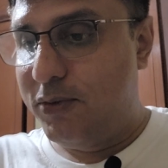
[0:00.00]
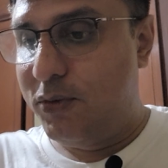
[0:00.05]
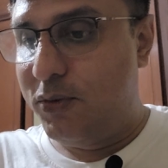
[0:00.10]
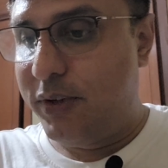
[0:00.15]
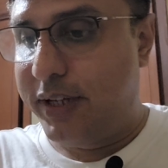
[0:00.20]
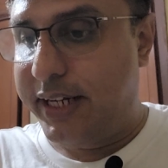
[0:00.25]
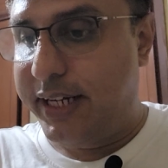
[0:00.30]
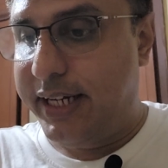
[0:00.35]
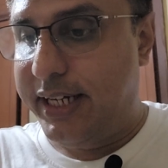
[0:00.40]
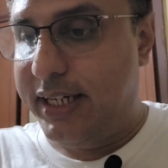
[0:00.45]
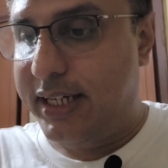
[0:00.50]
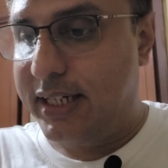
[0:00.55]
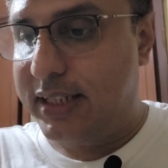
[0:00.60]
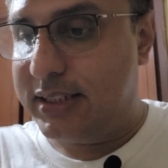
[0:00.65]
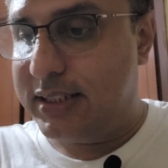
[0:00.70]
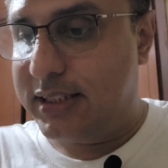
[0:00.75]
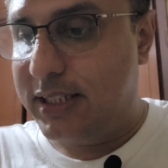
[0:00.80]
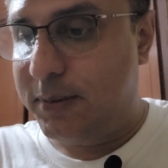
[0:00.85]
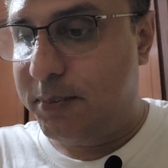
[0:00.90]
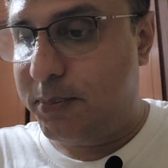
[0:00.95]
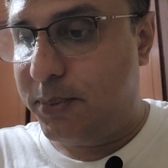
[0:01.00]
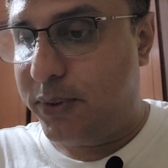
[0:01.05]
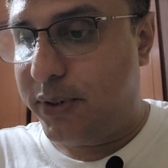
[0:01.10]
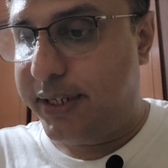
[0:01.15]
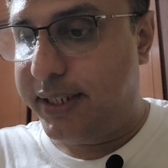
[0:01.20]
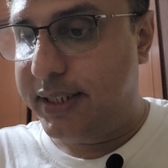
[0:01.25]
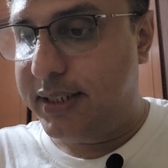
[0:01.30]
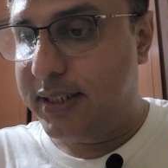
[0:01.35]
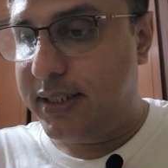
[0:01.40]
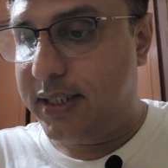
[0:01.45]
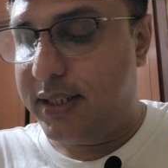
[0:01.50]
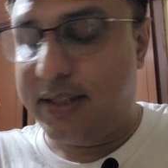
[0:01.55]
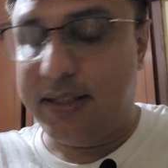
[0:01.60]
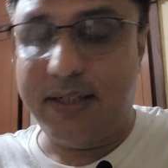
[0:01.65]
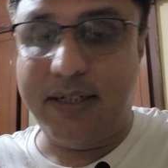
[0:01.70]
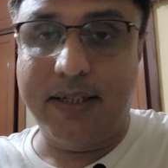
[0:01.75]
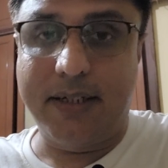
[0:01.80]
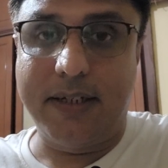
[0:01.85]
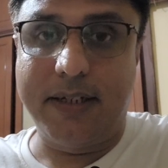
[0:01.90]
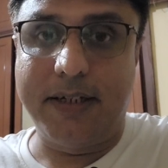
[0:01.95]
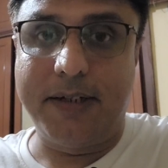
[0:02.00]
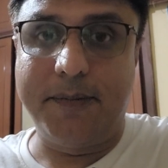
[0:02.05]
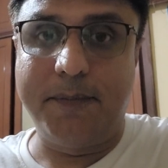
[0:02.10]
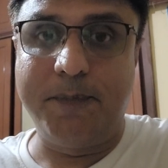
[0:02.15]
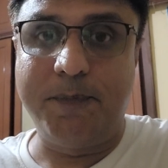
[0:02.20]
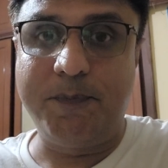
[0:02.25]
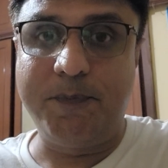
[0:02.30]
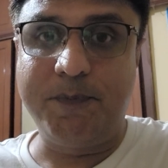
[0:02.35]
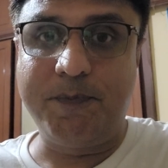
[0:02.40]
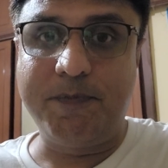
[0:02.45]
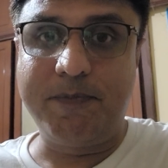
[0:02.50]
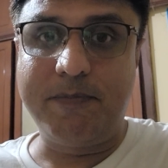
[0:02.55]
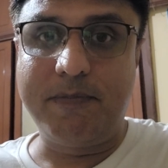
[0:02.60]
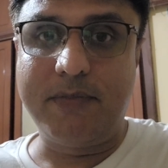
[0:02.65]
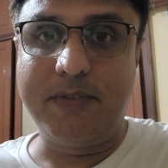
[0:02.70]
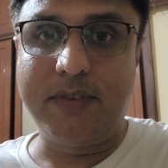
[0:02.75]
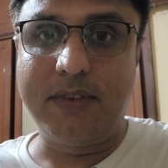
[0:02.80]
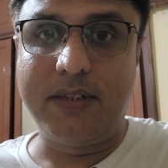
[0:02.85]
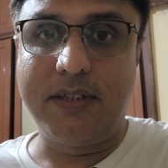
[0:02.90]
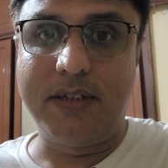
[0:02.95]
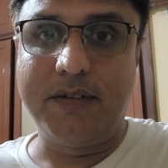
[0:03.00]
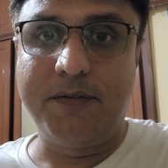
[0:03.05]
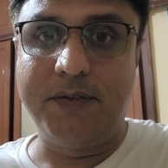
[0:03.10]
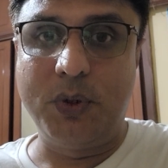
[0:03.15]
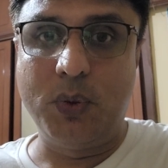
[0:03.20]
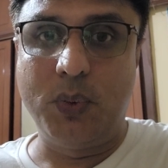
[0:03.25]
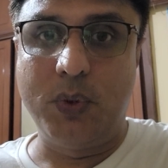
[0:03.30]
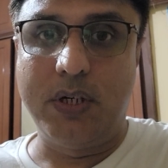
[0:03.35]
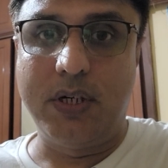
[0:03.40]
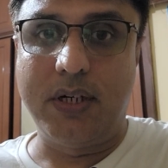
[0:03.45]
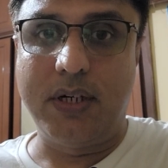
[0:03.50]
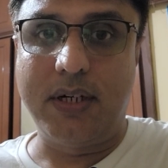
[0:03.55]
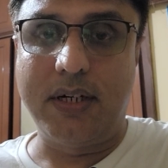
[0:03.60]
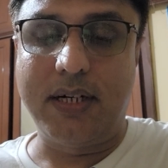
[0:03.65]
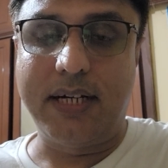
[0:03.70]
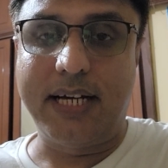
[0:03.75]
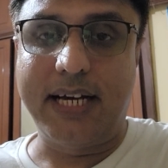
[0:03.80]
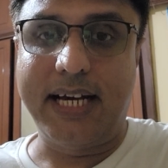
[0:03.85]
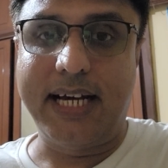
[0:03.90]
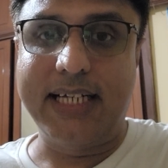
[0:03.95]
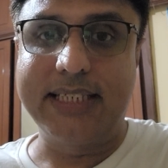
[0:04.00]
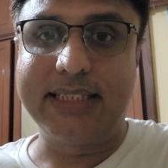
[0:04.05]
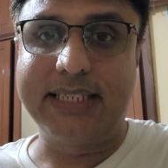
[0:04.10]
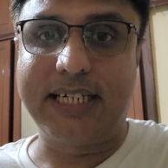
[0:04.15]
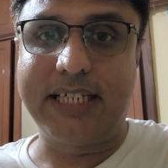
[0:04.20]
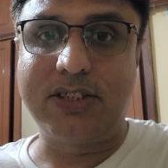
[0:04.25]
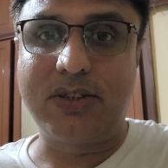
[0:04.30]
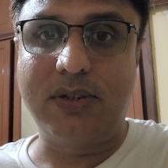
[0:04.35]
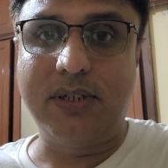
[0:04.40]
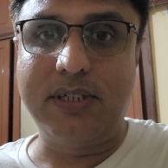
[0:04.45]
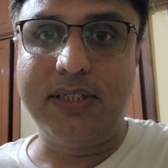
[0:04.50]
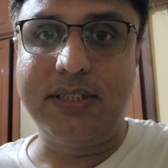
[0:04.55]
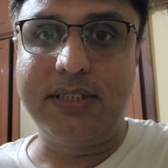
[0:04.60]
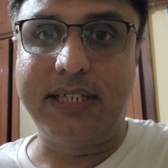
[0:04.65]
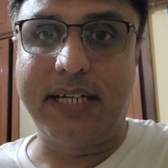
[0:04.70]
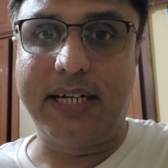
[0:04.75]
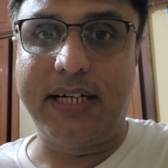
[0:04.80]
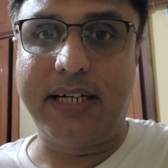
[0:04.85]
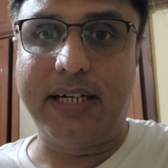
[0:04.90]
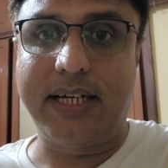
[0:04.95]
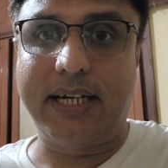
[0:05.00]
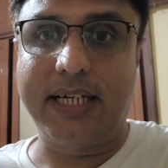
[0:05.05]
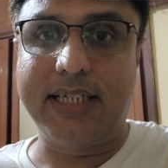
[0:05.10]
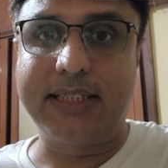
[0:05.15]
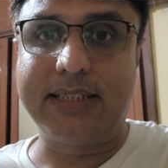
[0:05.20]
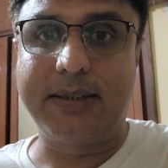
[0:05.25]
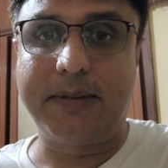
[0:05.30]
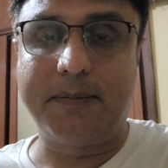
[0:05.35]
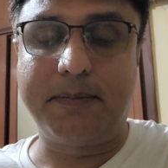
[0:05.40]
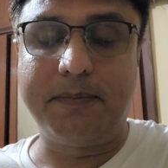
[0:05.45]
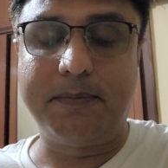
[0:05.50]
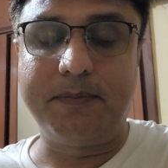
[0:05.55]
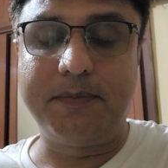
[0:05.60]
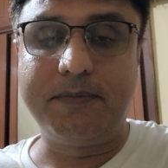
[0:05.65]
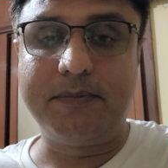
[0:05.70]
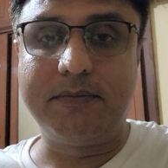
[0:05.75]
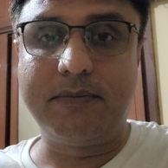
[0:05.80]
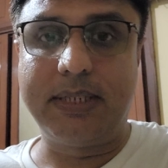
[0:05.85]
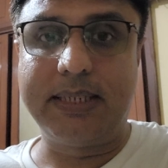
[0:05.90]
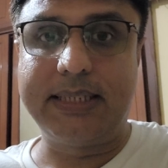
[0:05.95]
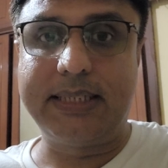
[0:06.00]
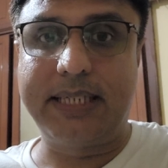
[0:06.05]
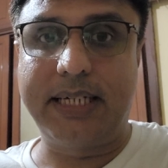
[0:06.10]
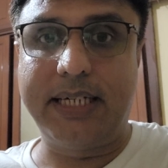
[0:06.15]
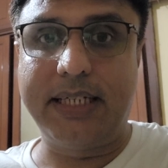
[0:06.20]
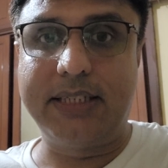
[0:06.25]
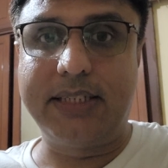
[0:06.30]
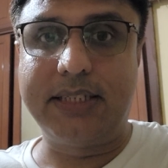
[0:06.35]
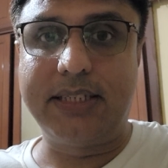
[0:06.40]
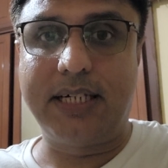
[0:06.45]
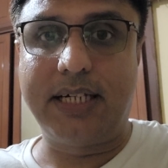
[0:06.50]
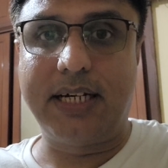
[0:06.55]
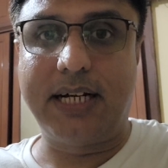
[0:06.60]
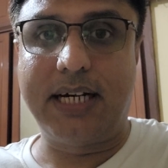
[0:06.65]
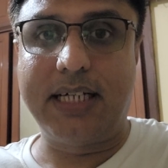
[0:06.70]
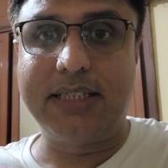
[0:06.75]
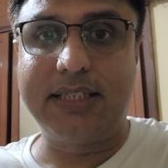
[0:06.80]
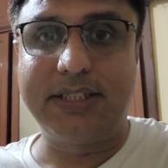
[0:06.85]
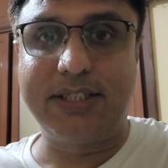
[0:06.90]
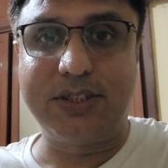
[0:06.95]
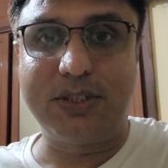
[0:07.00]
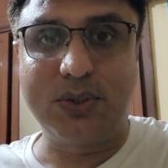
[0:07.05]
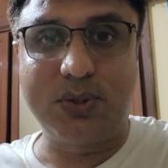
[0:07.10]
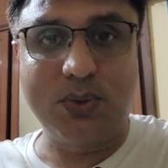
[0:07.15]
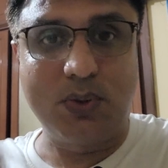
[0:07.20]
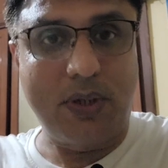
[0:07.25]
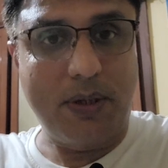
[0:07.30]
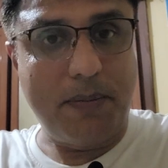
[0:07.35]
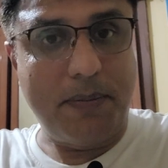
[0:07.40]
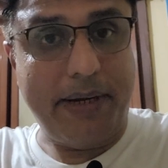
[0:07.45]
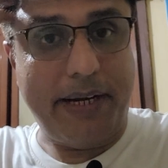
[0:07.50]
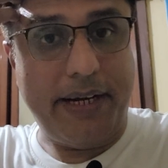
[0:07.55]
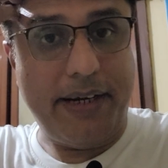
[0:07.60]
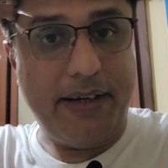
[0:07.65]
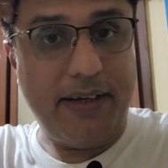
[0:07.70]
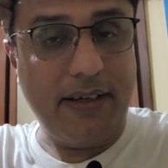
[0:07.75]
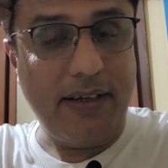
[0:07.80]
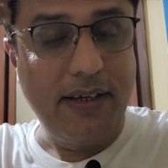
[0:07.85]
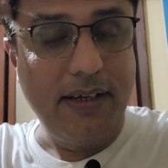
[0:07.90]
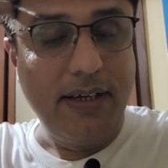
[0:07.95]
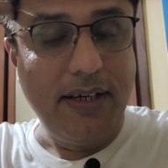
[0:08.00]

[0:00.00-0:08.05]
Very interesting point that the viewer has actually sent as a message and asked us to comment